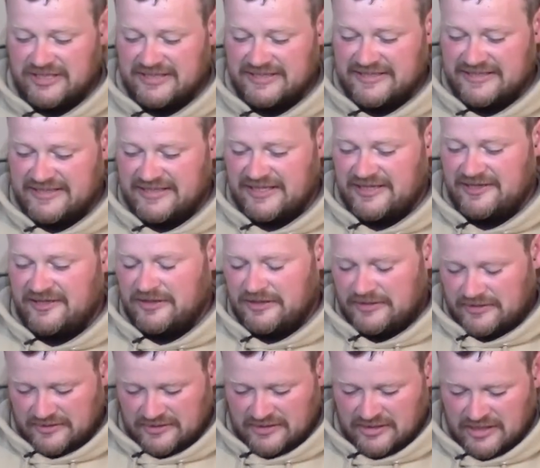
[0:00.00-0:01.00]
can see.
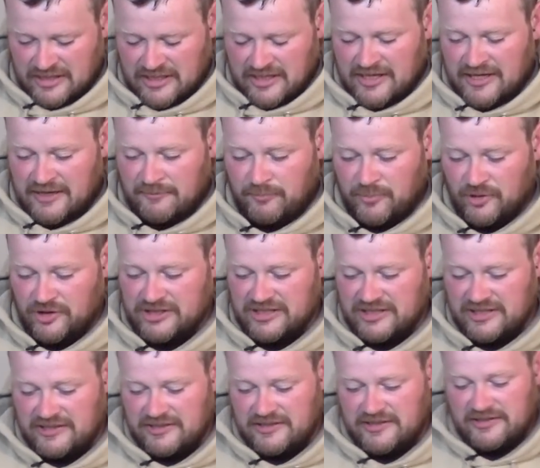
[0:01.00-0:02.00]
But
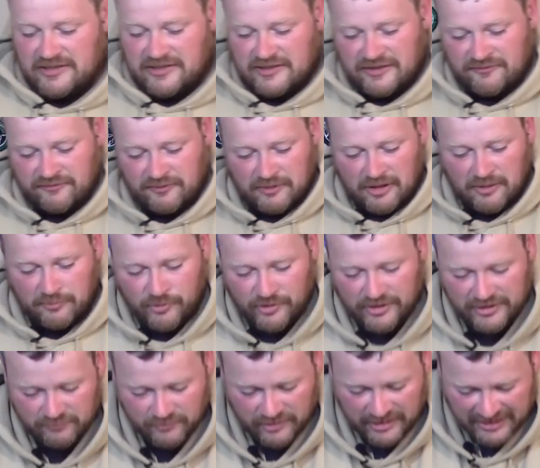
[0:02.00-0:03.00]
if I'll
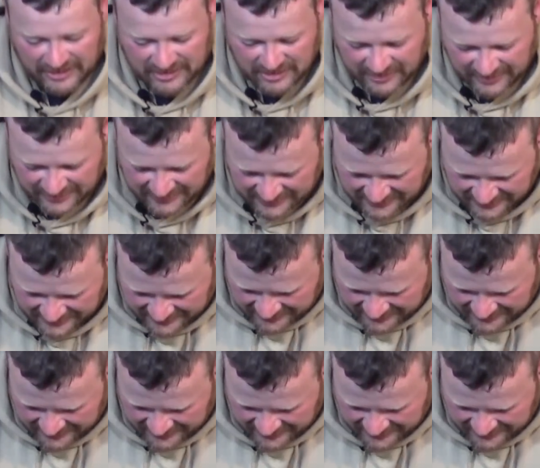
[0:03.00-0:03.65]
point where it actually is. The